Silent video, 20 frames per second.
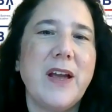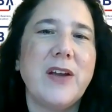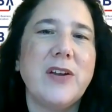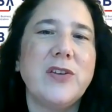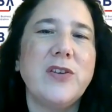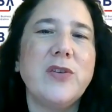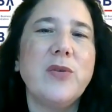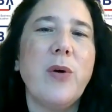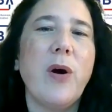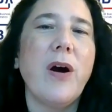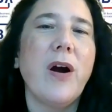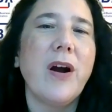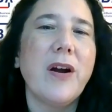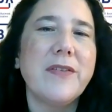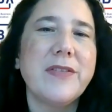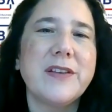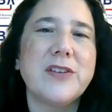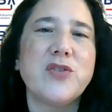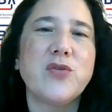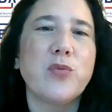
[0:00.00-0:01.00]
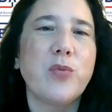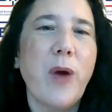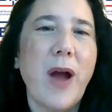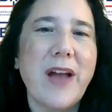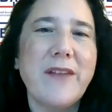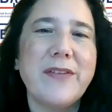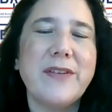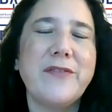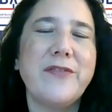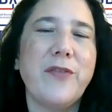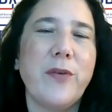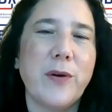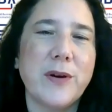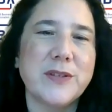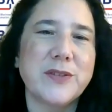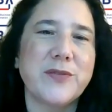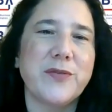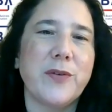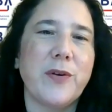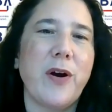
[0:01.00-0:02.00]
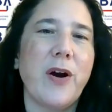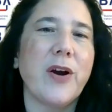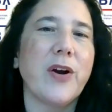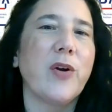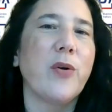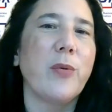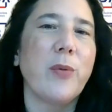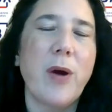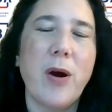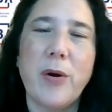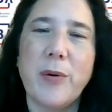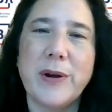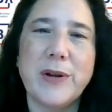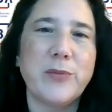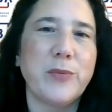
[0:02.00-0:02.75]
You are the driving force for our growing